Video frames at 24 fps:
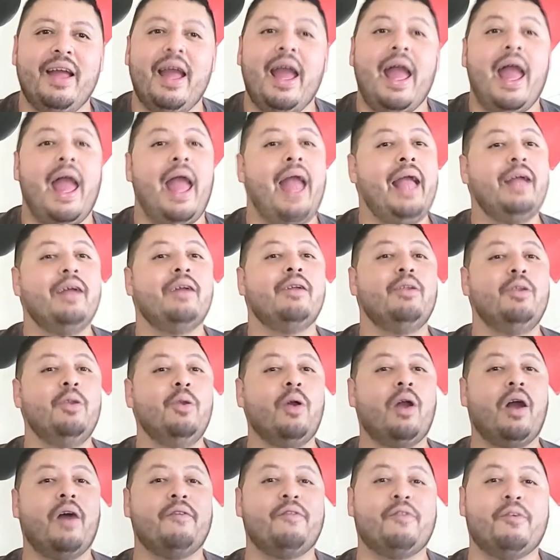And
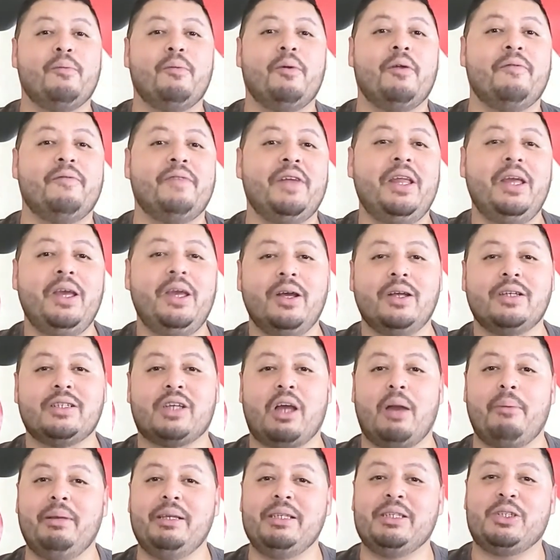look out for more videos
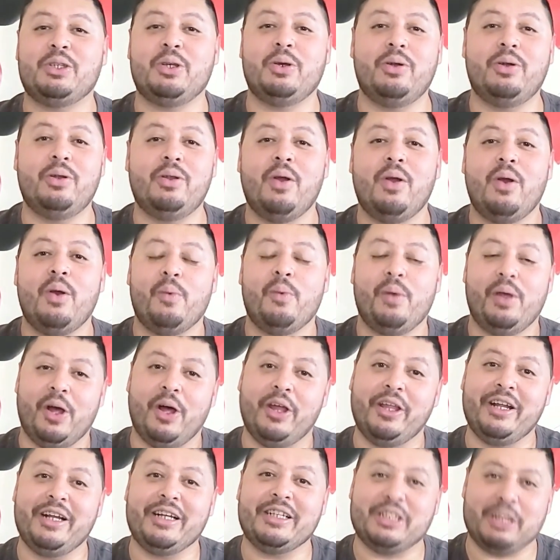coming soon with
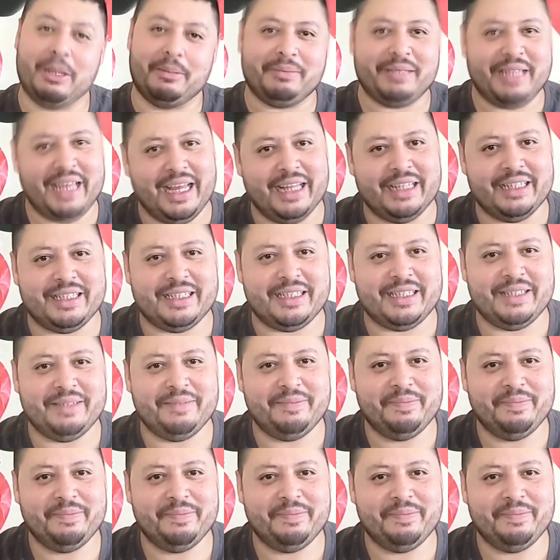other top 10s.